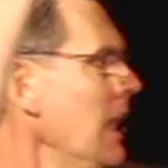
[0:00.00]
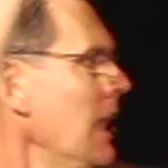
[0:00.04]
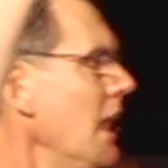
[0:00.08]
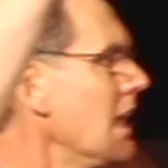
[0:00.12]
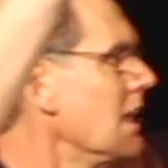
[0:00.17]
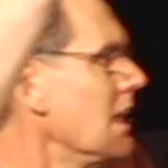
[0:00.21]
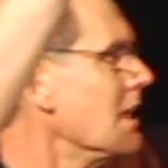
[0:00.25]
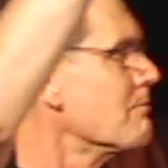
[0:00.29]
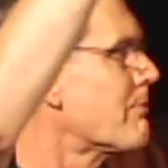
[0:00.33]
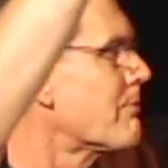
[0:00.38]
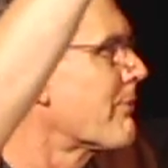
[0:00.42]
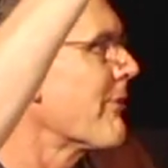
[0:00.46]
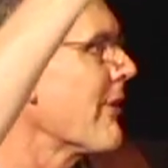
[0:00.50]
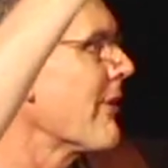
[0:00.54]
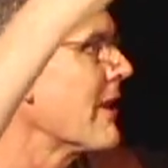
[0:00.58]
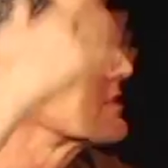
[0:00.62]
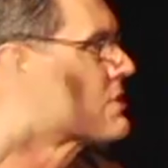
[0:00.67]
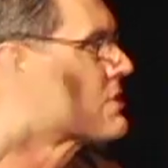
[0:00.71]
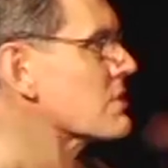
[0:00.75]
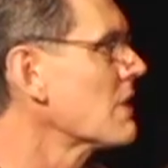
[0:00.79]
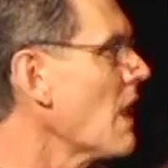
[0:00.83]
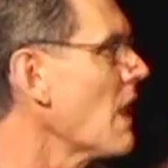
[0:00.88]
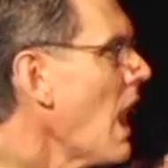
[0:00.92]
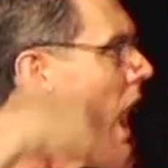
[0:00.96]
and
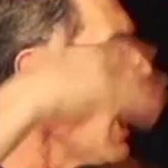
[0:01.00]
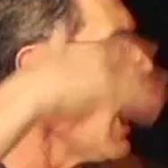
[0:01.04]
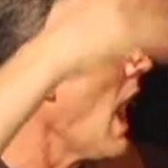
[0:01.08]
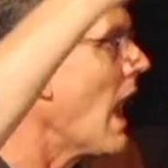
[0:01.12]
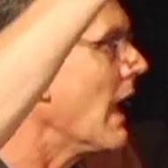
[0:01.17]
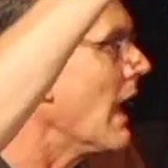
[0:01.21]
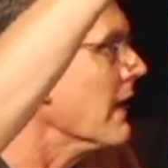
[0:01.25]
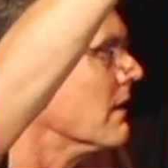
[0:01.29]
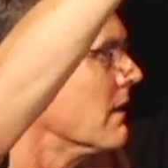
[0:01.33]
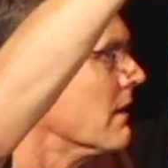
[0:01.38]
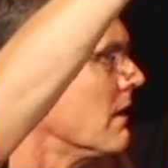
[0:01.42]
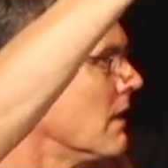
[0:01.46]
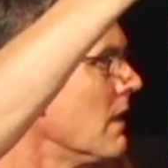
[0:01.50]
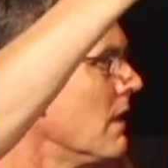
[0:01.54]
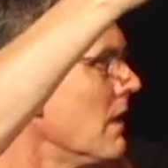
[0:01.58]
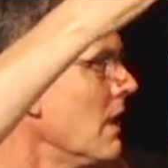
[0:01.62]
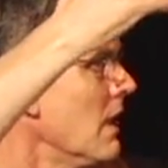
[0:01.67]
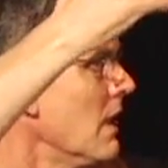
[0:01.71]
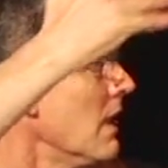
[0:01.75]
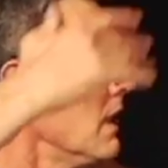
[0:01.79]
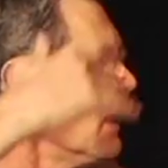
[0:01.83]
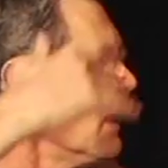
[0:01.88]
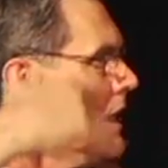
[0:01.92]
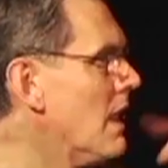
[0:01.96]
impress God.
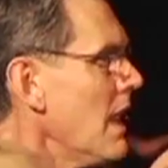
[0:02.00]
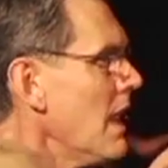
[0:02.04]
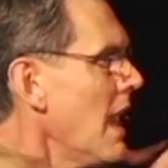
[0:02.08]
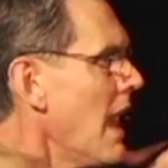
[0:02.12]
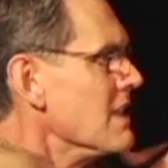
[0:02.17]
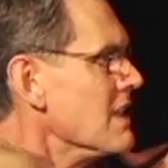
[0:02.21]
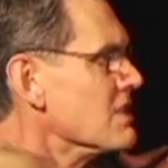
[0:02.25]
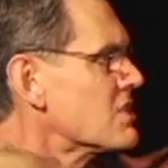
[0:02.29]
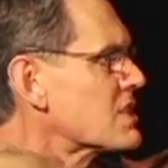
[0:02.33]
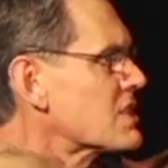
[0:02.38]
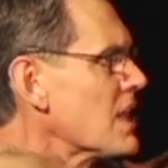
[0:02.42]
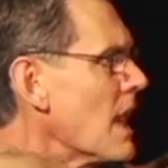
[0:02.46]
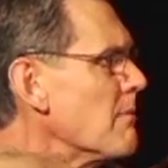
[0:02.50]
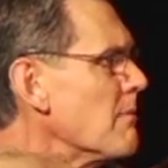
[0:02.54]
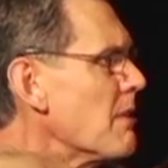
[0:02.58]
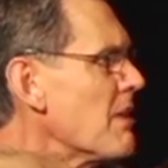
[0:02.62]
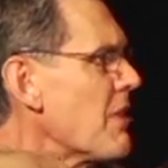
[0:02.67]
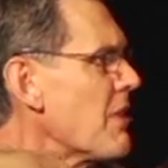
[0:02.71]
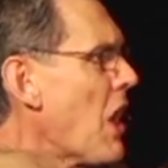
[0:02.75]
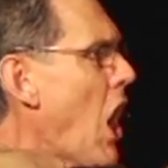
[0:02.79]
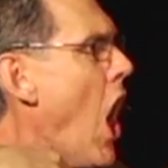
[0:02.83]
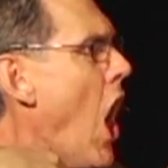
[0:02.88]
And some of the